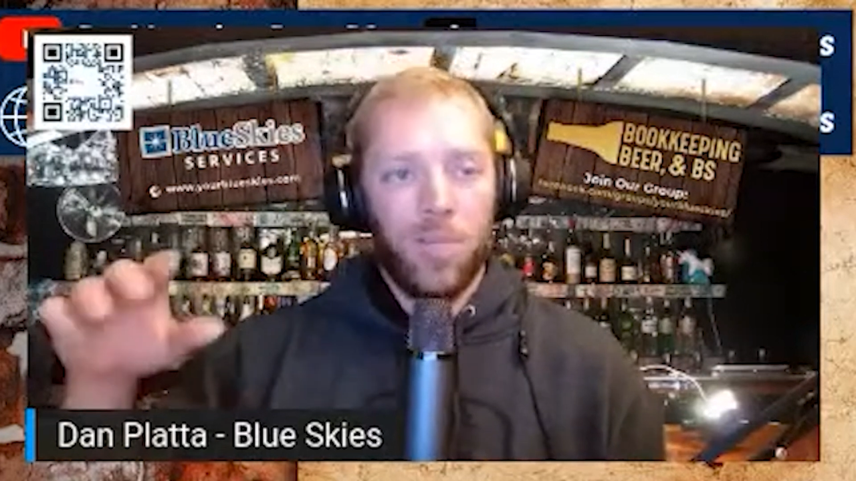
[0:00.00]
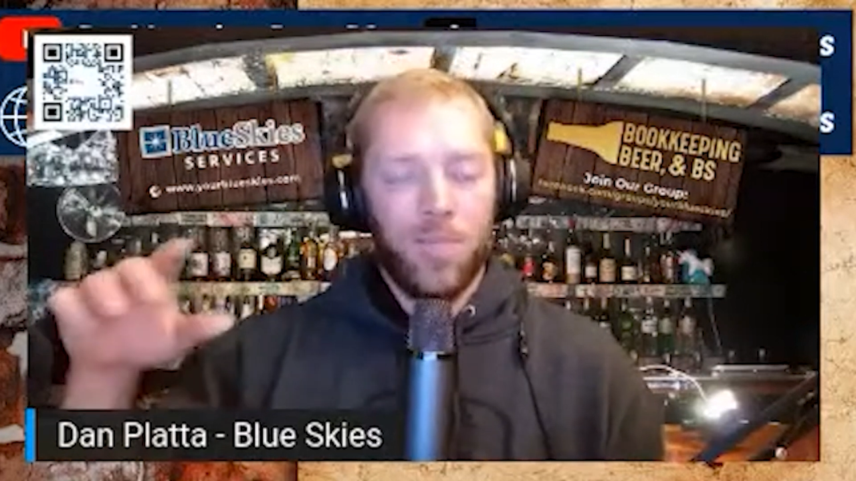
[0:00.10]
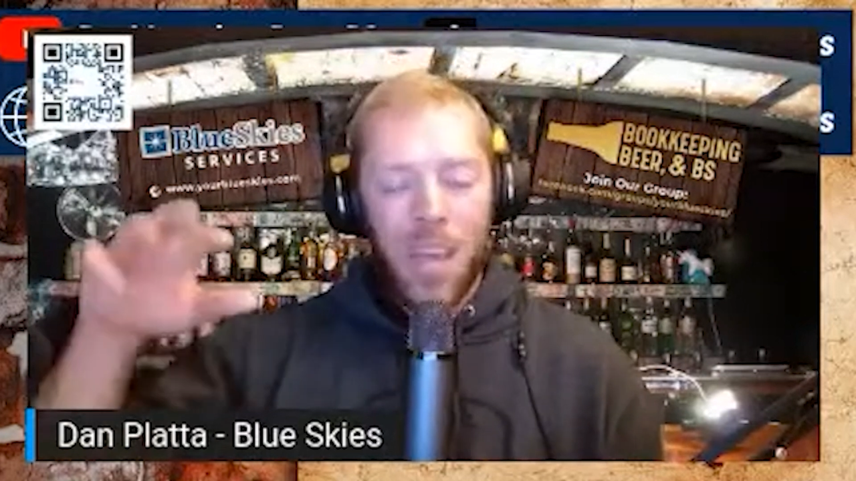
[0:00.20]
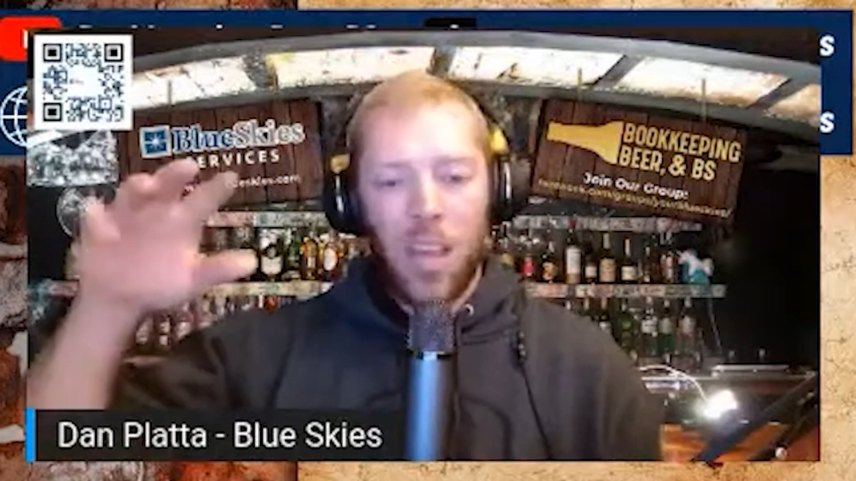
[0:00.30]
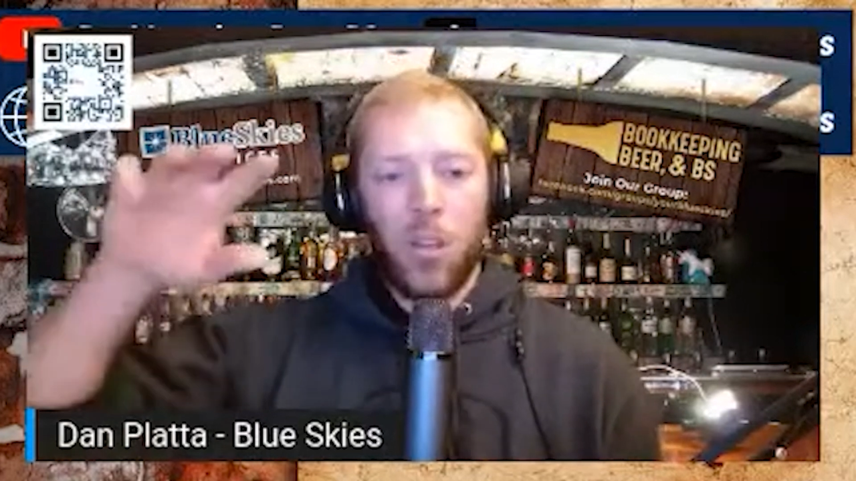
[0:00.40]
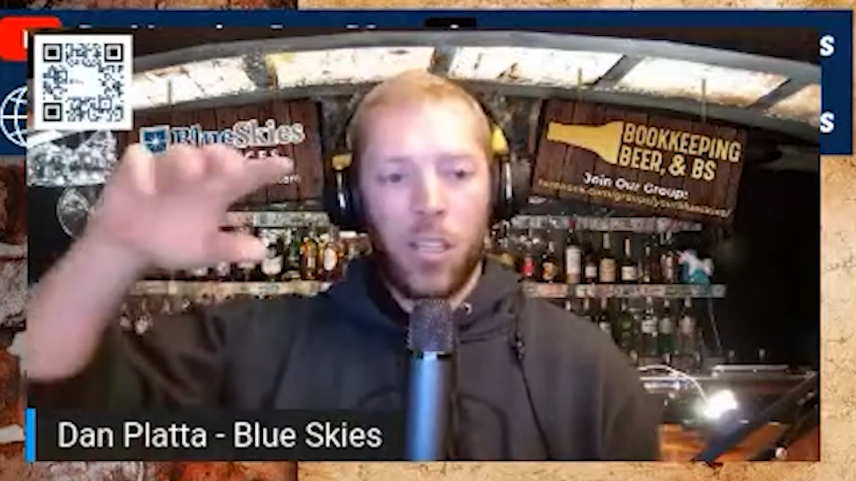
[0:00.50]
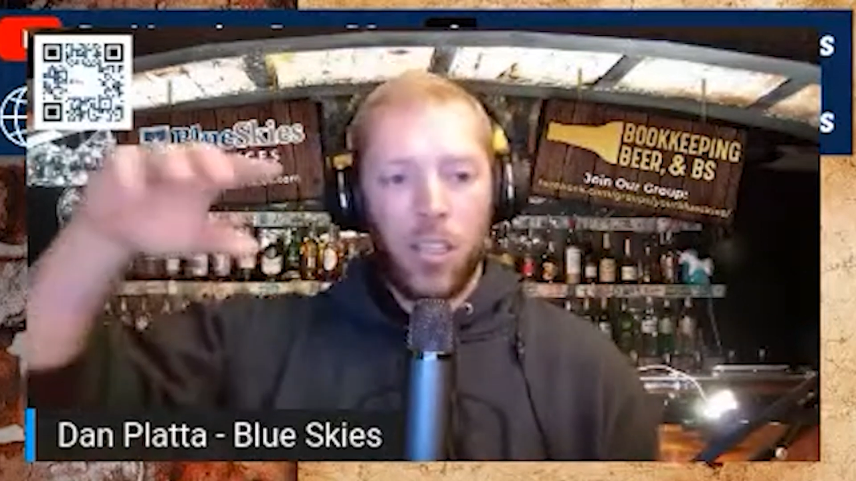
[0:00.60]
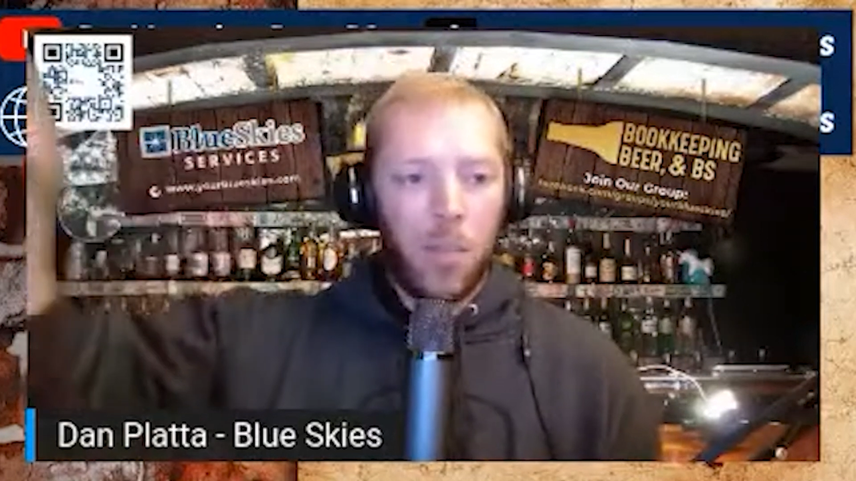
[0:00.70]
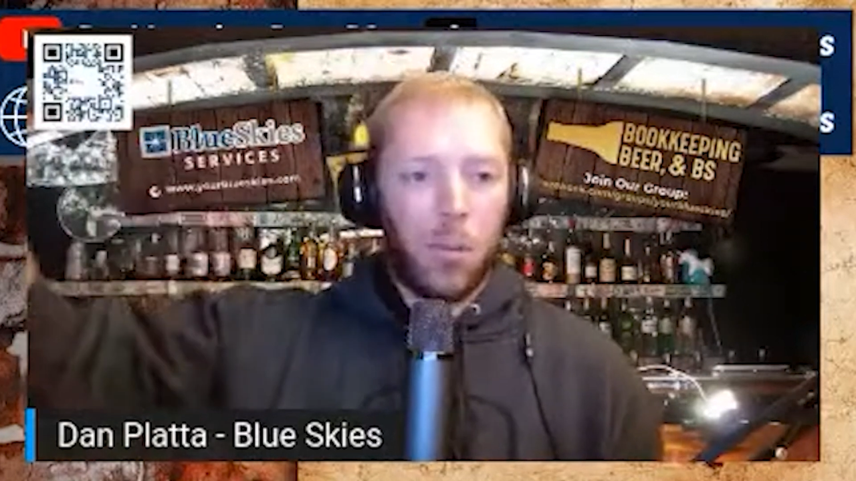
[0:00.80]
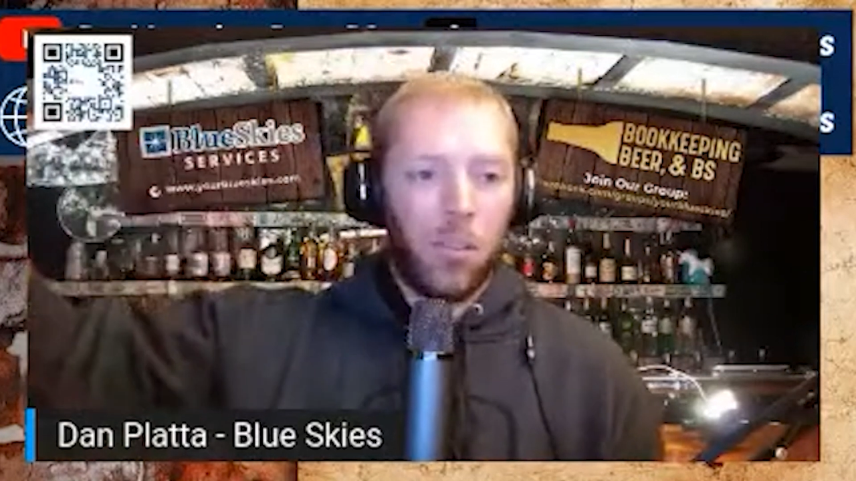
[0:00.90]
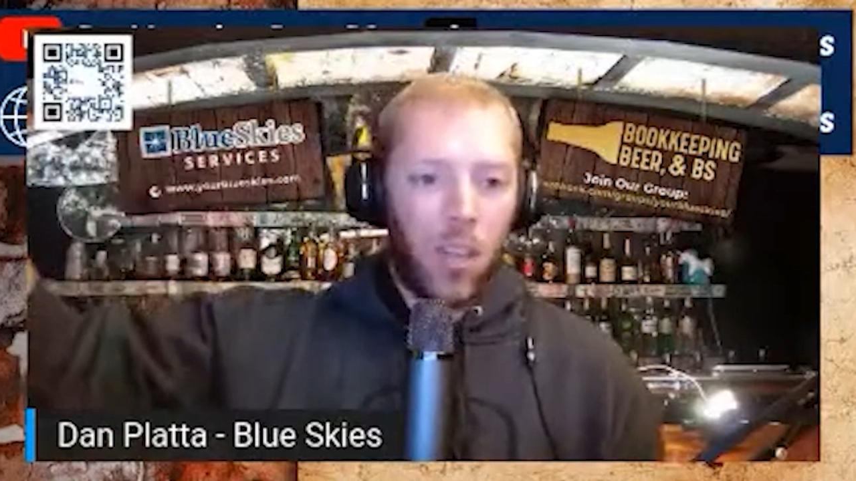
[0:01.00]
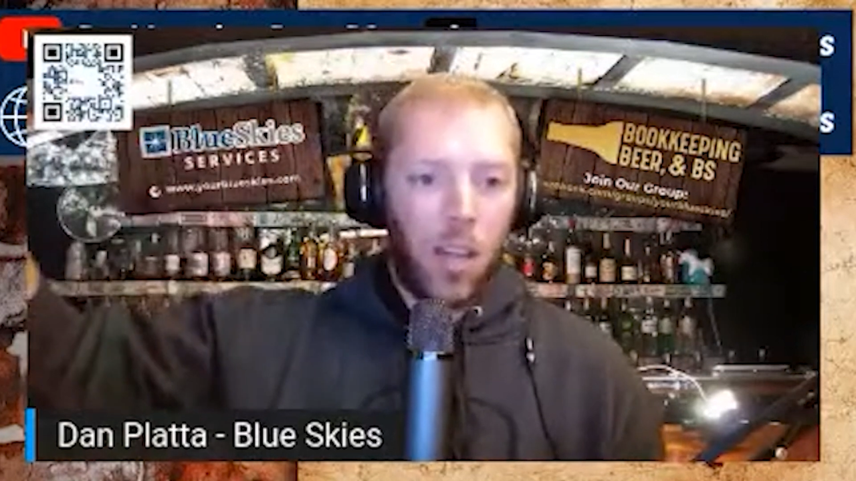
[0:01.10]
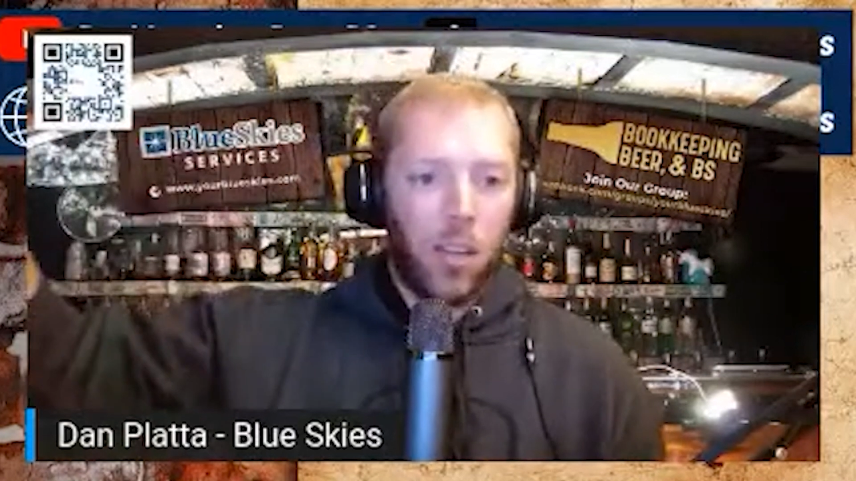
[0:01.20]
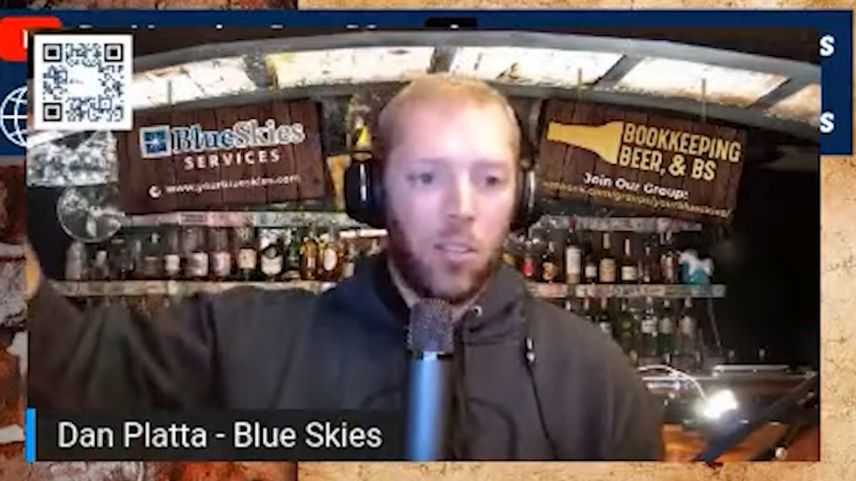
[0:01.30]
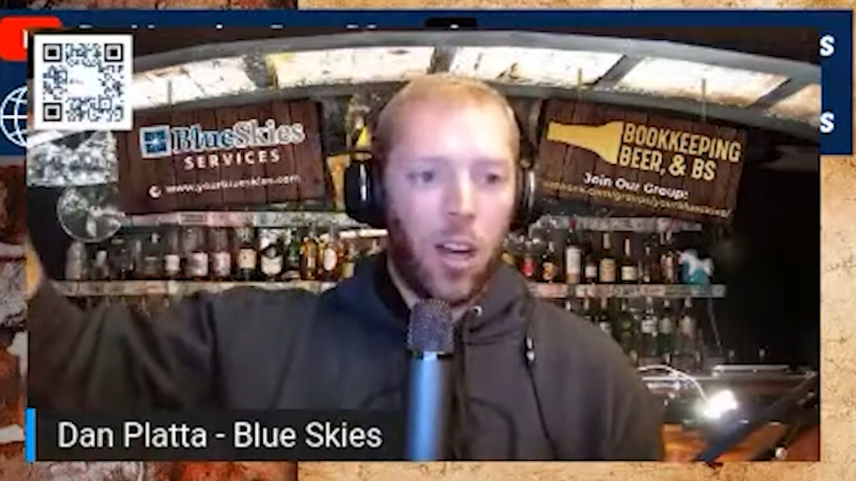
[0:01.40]
yeah, you can type your
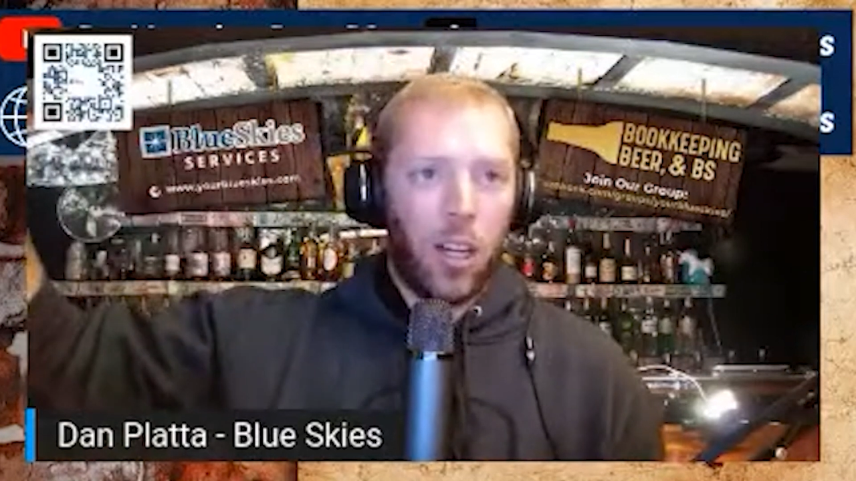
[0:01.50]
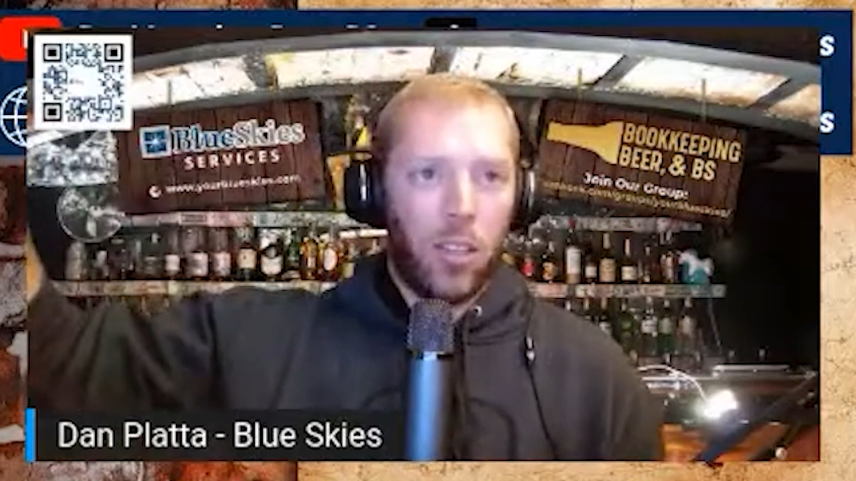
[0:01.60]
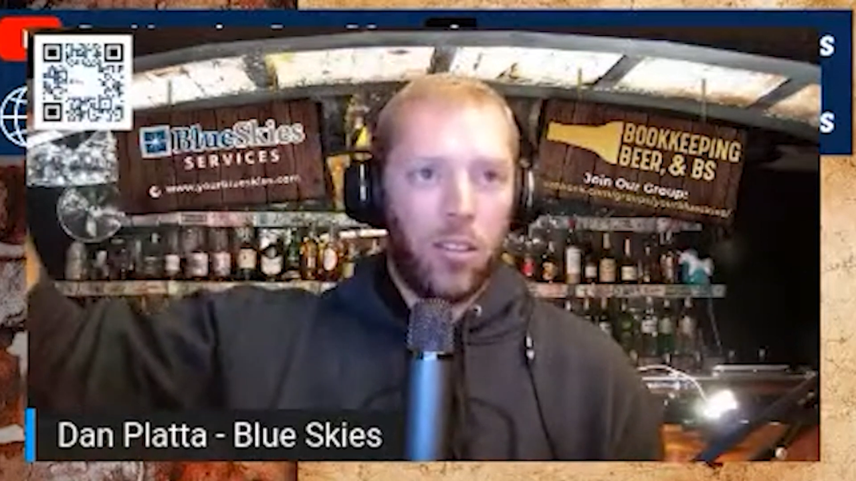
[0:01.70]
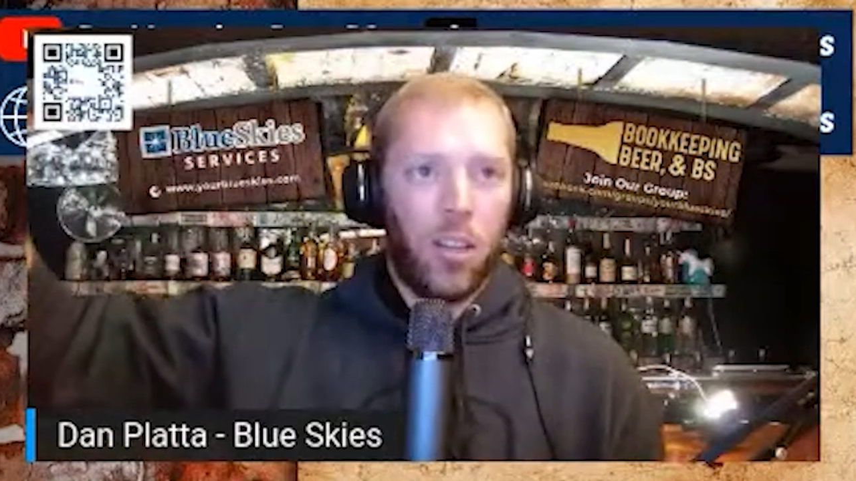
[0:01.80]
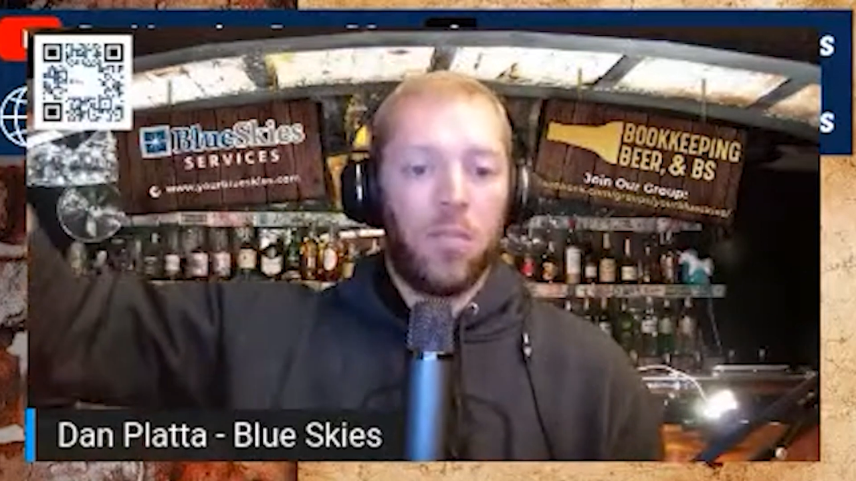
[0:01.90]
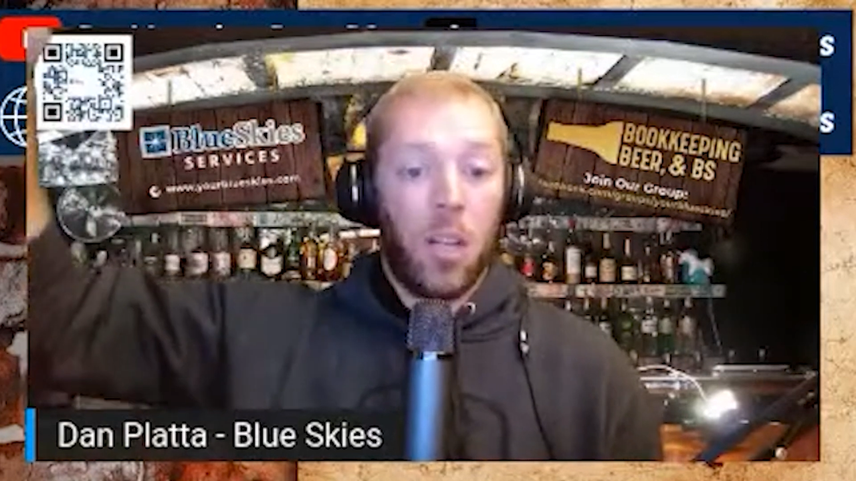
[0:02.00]
sales targets in,